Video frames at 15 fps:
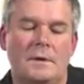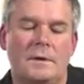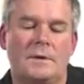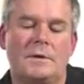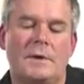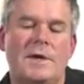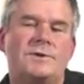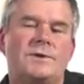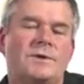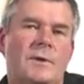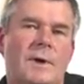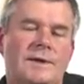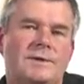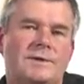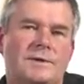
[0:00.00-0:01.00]
In relation
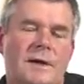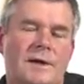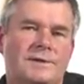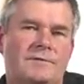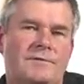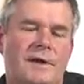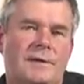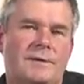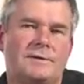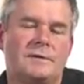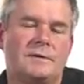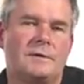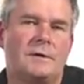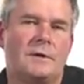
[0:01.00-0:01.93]
to exercise effects